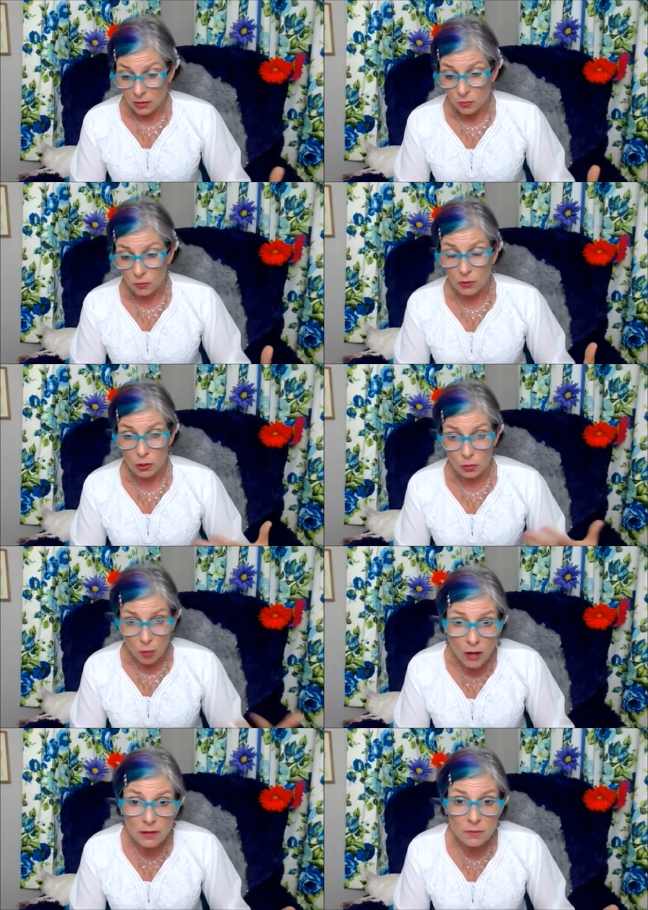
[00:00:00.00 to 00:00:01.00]
What you
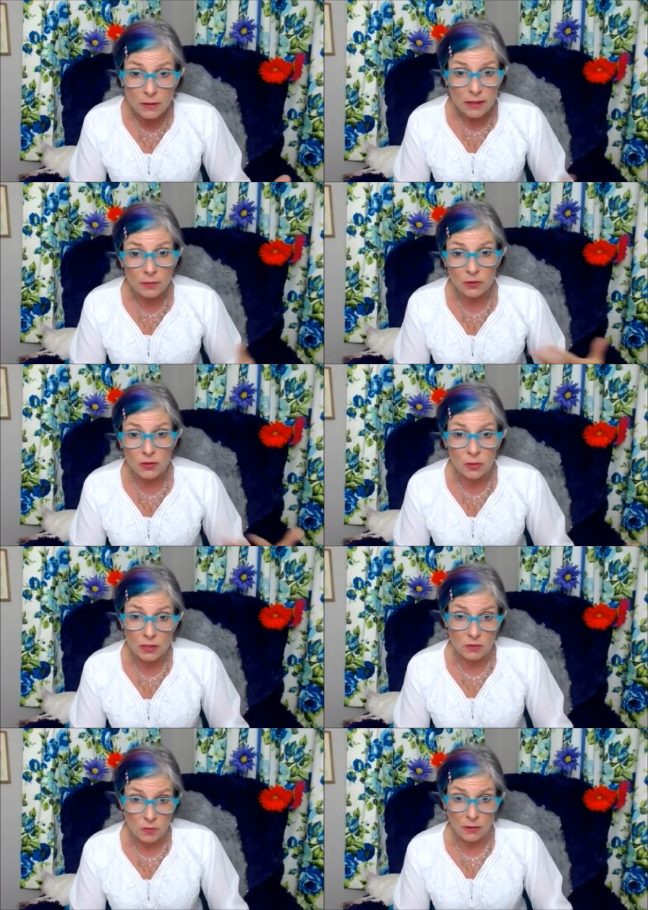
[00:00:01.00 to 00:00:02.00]
want to be able to
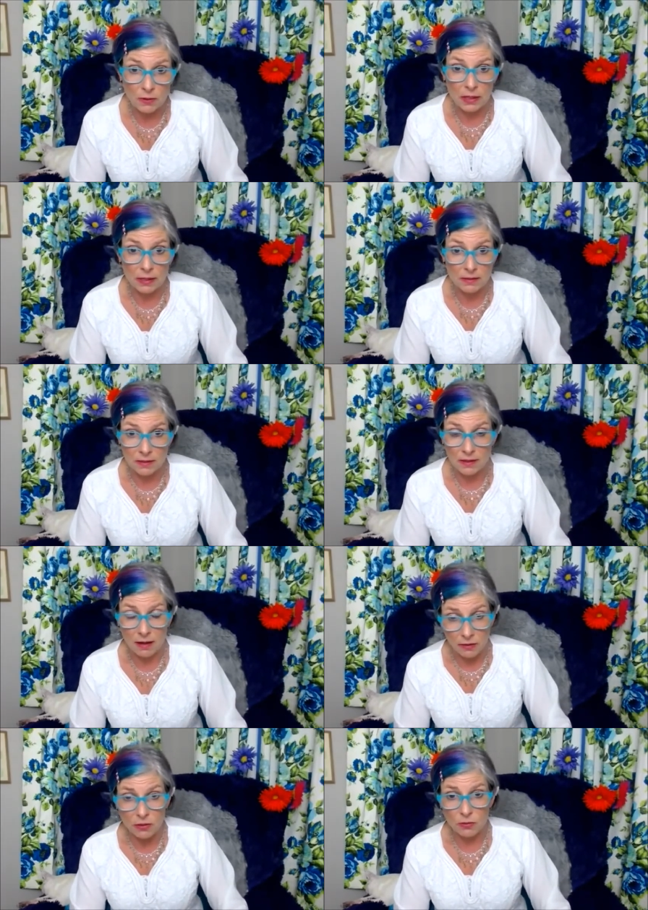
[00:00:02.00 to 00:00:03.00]
experience is
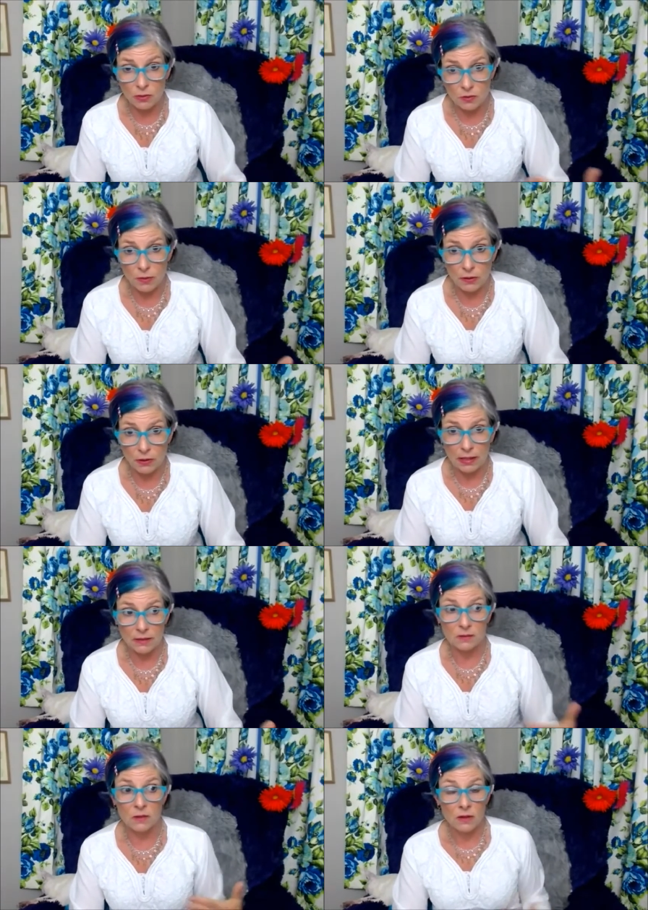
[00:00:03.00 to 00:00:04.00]
how do you
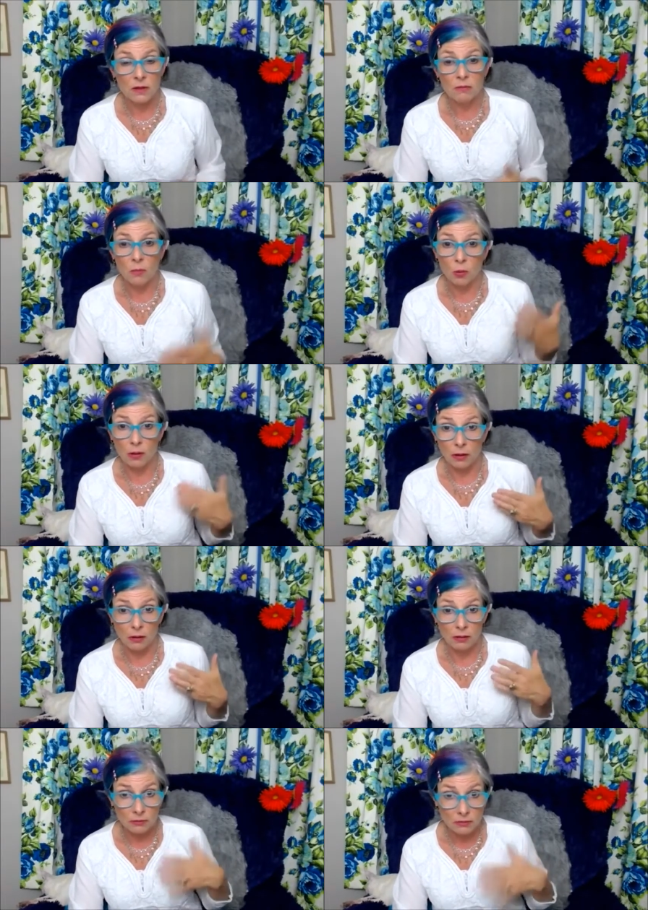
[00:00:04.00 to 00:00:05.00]
experience more